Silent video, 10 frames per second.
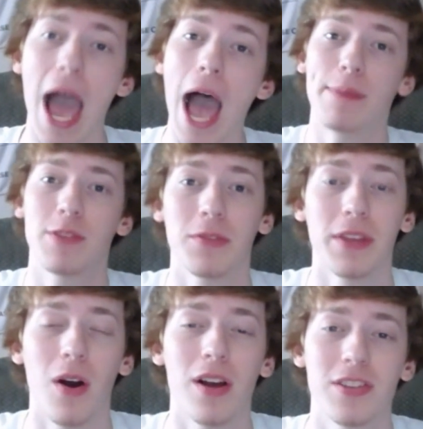
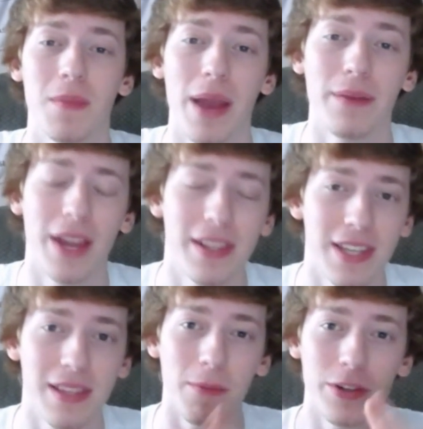absolutely awesome. I am not
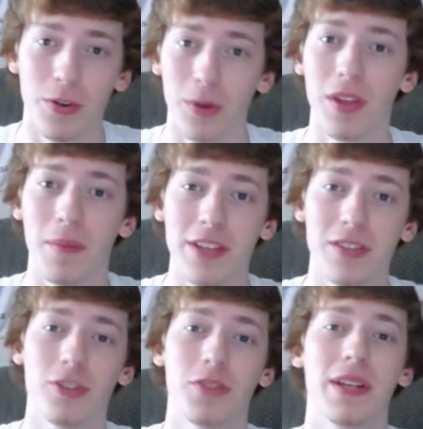seeing that much growth on my
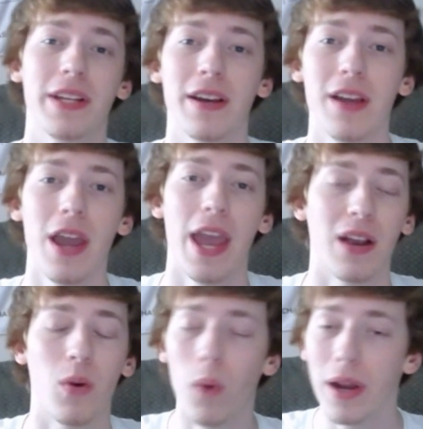social media in
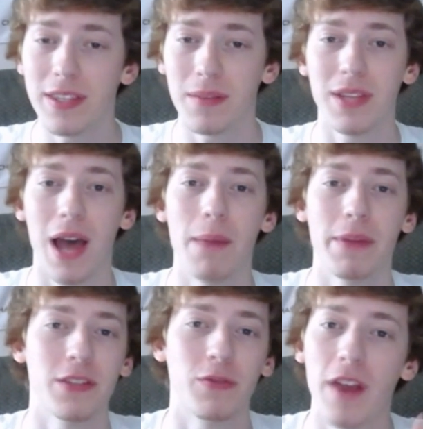quite some time,
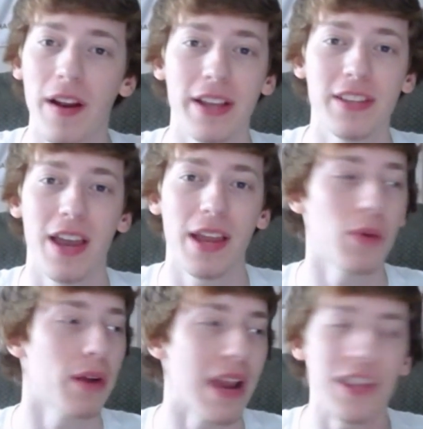and it's very exciting
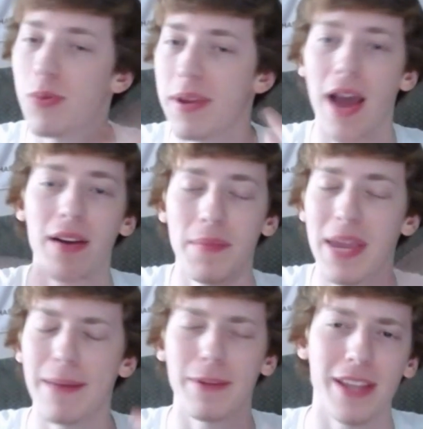whenever I tweet out and I'm
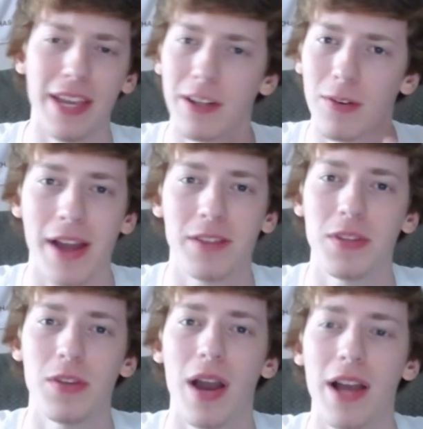able to interact with
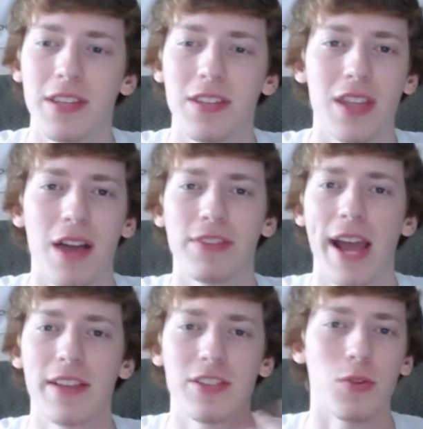you guys and stuff and
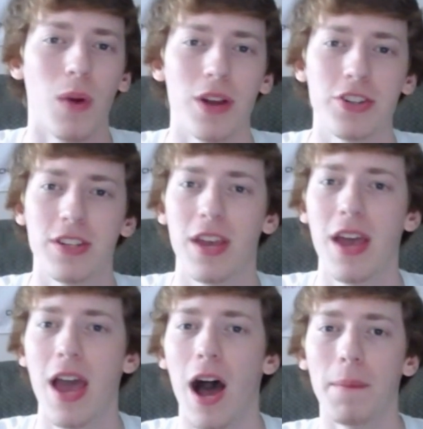ask you questions
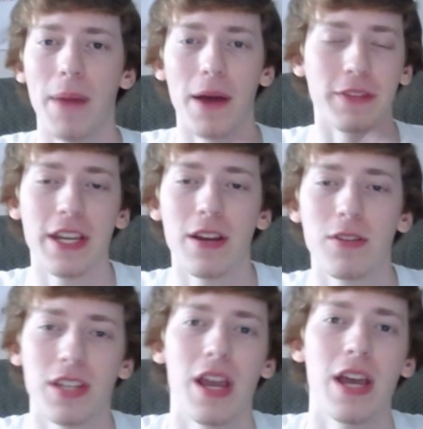about
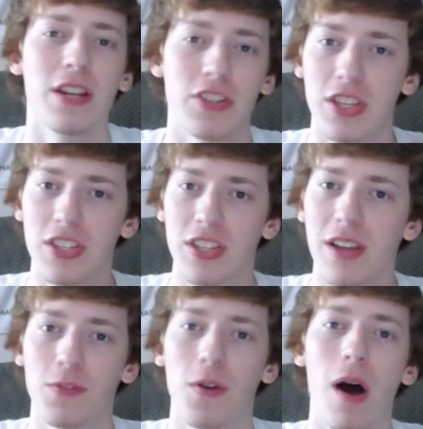videos and just
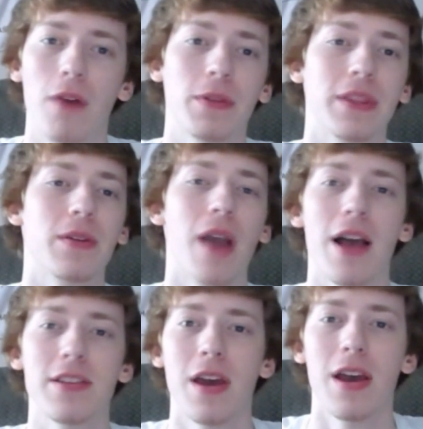discuss Fallout with you
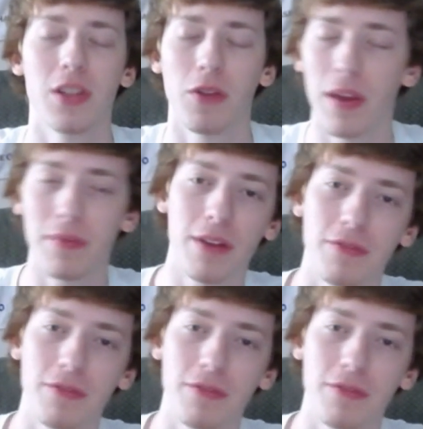guys. So if you have not